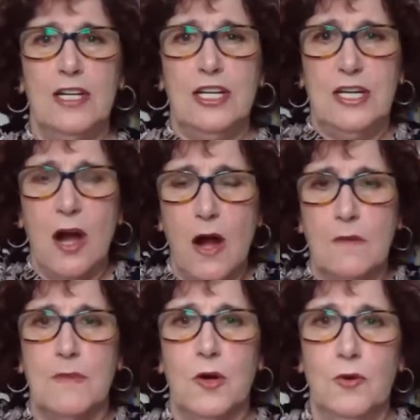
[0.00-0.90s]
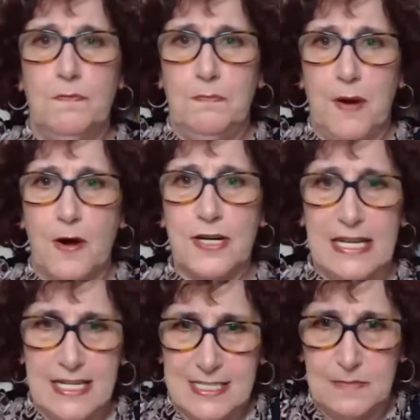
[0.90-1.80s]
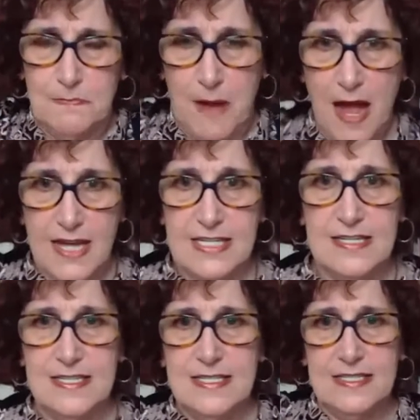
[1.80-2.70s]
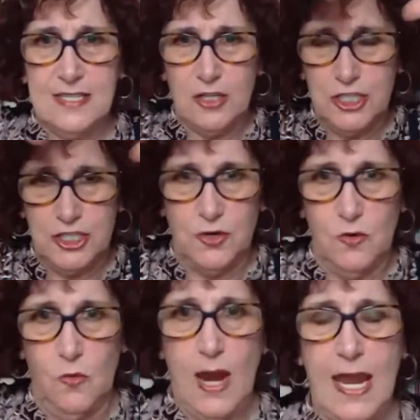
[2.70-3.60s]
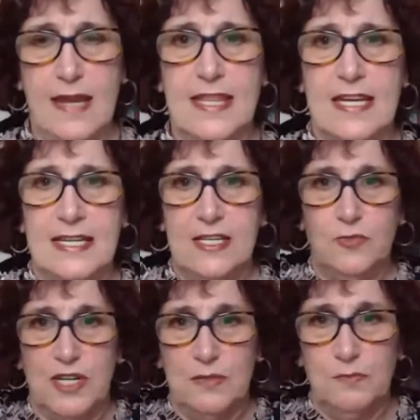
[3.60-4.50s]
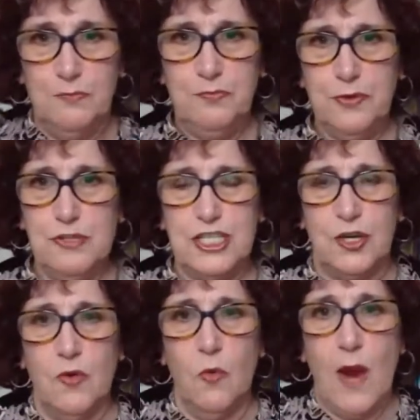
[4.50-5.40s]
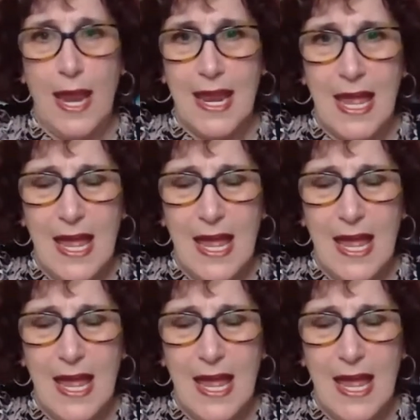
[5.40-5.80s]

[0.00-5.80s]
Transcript: come upon his body in such a way that it will push away